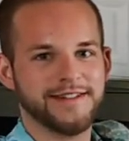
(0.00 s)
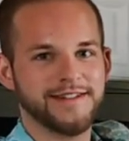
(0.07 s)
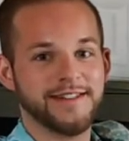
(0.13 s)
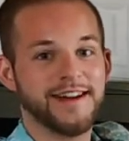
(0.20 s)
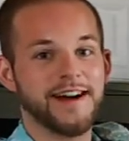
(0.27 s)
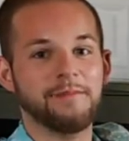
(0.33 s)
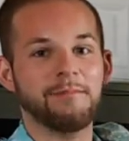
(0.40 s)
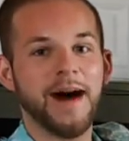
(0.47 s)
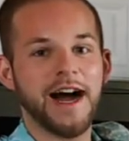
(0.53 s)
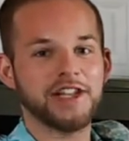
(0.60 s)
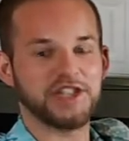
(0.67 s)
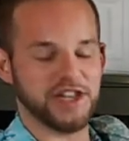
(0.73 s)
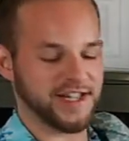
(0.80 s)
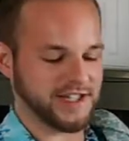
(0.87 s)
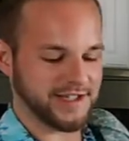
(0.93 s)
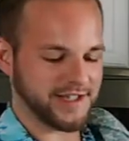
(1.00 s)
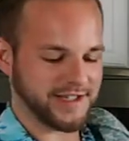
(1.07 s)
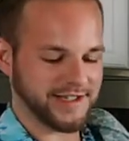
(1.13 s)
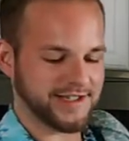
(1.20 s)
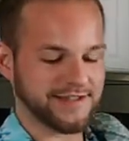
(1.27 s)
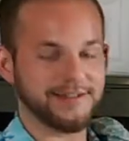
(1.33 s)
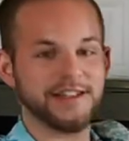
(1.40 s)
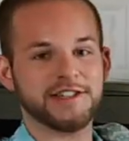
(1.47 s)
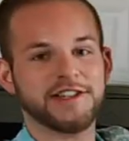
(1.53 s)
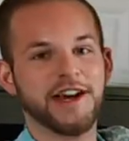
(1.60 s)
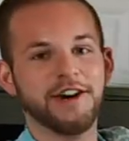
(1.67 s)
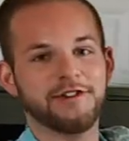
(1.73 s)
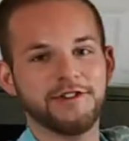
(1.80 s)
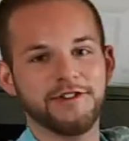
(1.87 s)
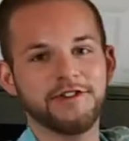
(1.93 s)
Homogeneous. Let's
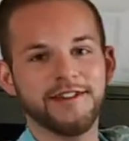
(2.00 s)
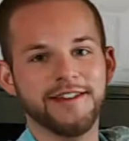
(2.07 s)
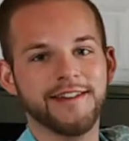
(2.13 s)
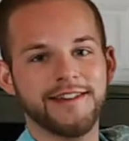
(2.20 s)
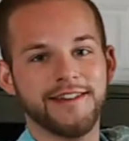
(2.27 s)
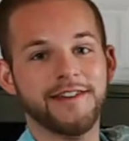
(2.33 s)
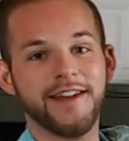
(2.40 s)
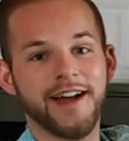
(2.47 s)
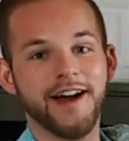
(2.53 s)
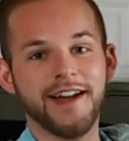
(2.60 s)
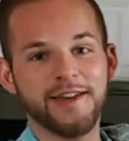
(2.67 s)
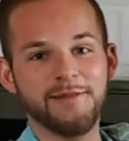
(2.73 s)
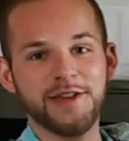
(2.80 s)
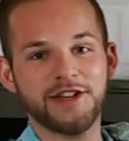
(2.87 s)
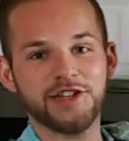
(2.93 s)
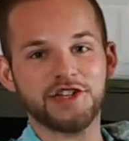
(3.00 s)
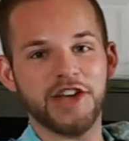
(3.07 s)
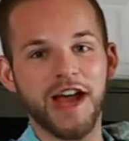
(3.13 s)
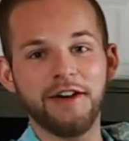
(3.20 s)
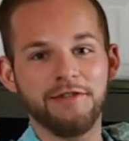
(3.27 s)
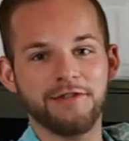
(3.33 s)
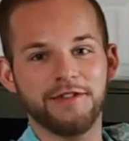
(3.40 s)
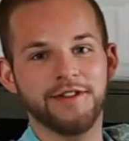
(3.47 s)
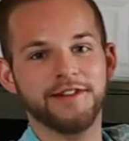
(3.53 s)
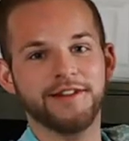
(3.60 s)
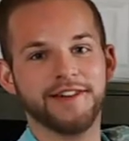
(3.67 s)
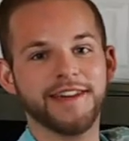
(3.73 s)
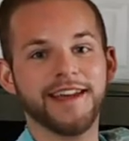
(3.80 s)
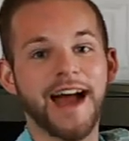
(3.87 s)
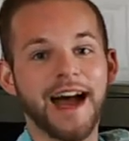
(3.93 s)
go, dude. You think I could be a chef?
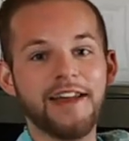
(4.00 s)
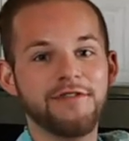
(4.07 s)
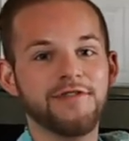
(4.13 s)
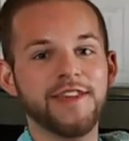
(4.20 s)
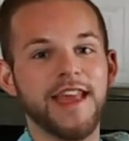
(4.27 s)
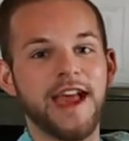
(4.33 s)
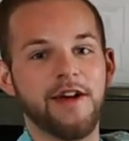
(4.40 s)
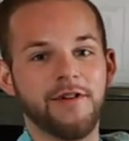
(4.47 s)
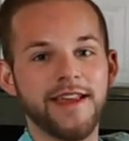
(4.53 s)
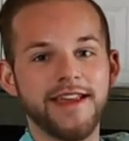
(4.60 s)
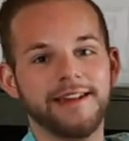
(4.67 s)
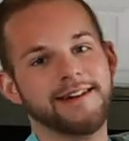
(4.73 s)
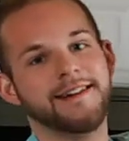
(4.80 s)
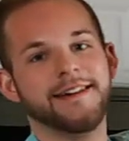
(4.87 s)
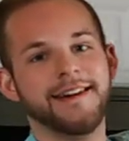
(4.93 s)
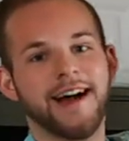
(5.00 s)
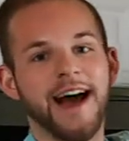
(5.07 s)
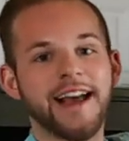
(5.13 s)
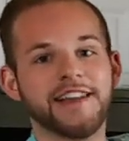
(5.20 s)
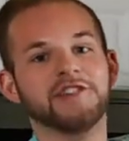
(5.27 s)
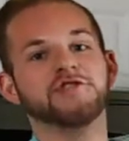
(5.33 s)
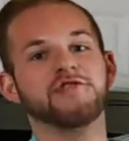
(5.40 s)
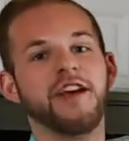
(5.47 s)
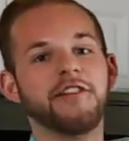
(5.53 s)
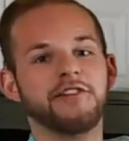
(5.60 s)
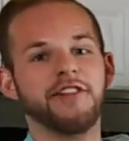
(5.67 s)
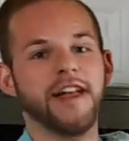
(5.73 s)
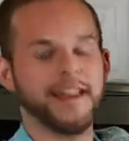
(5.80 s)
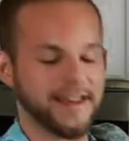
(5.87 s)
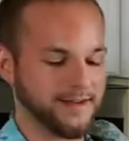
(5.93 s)
Guy Fieri? I can dress
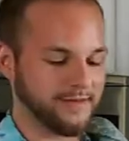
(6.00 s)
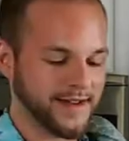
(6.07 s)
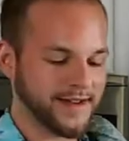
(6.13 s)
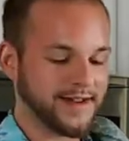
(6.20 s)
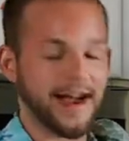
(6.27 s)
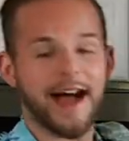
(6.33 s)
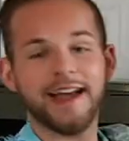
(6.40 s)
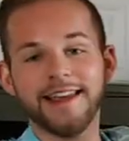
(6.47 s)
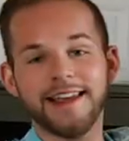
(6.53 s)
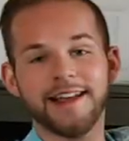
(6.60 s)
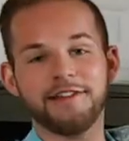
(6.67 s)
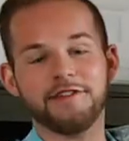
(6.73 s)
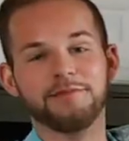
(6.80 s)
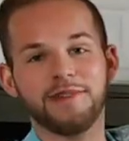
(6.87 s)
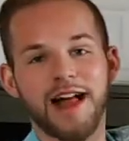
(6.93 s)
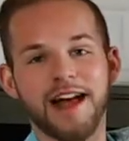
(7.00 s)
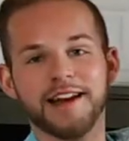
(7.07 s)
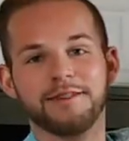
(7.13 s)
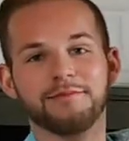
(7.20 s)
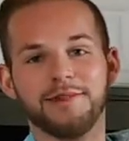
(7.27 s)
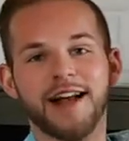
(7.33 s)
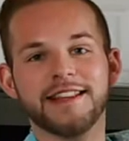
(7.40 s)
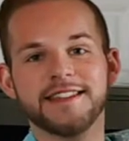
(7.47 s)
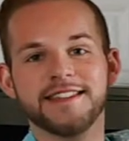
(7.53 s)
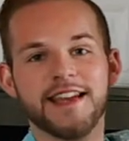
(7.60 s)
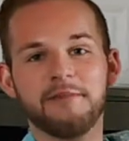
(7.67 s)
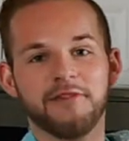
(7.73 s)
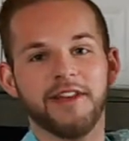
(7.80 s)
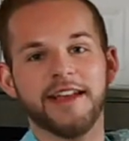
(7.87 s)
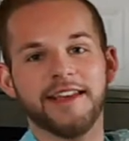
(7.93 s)
like him. I can get some platinum blonde
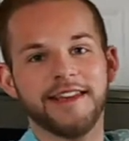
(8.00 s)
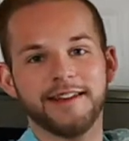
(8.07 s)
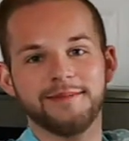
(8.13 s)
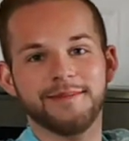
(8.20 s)
tips like him.